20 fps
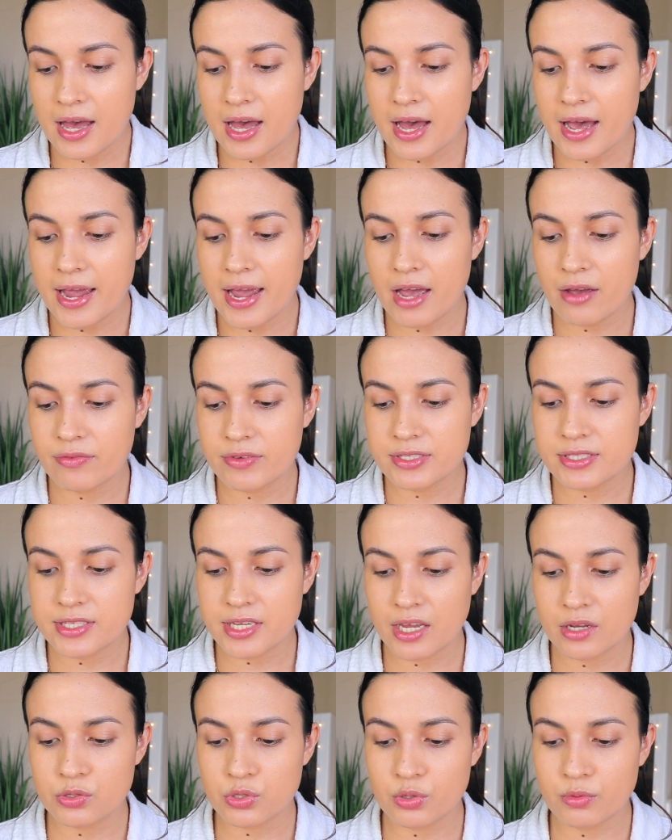I haven't
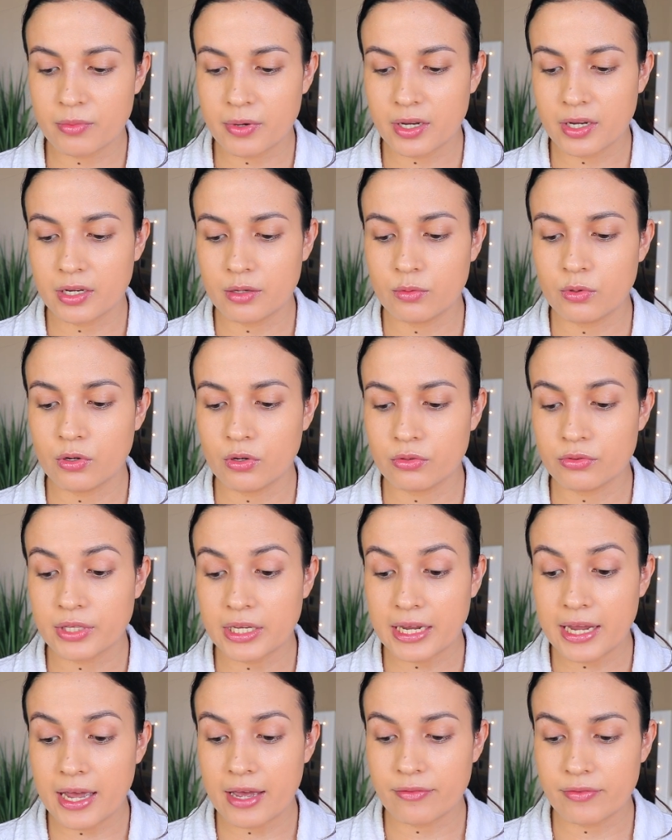scheduled my, well,
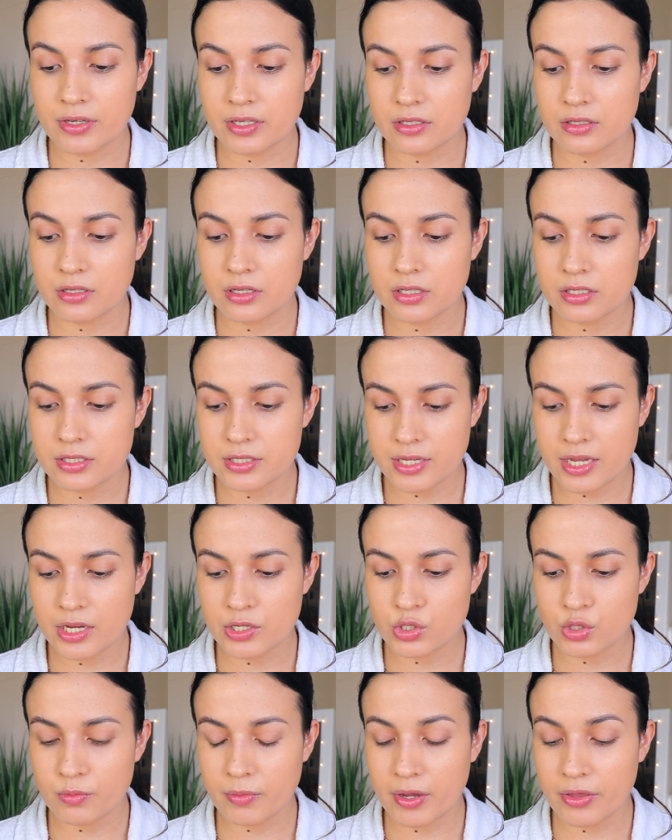they haven't
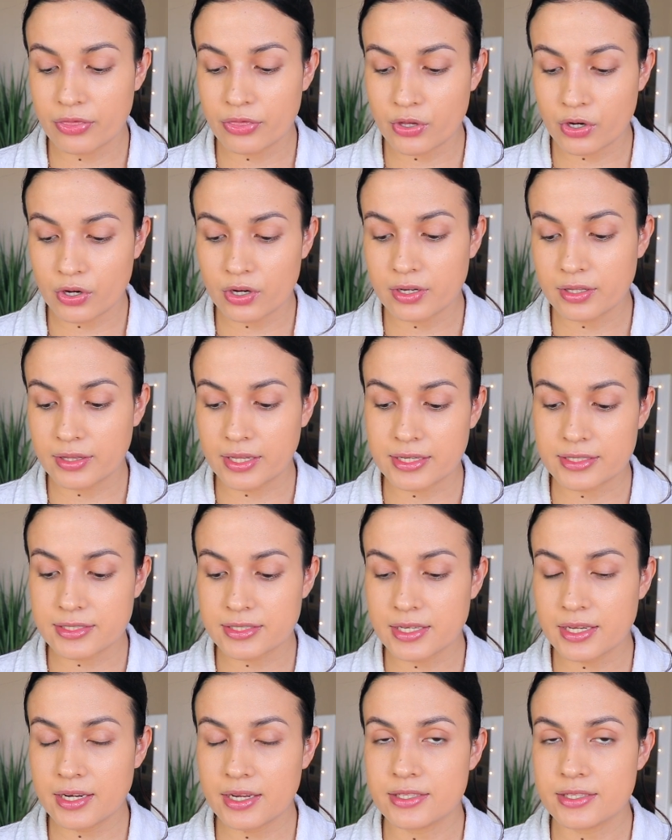scheduled my third lesson.